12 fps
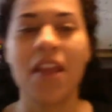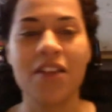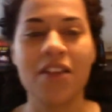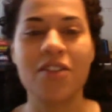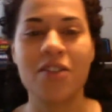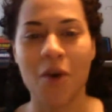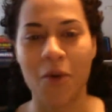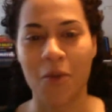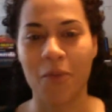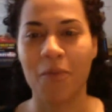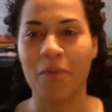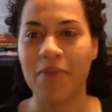
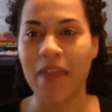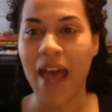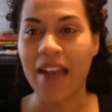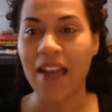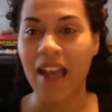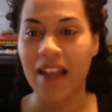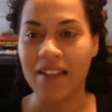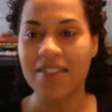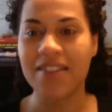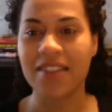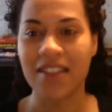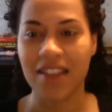So that
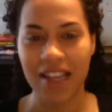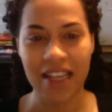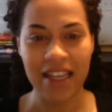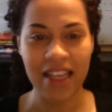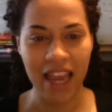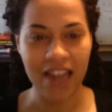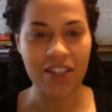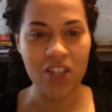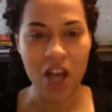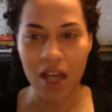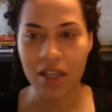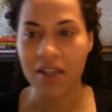ends Cake
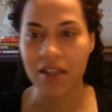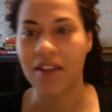Talk.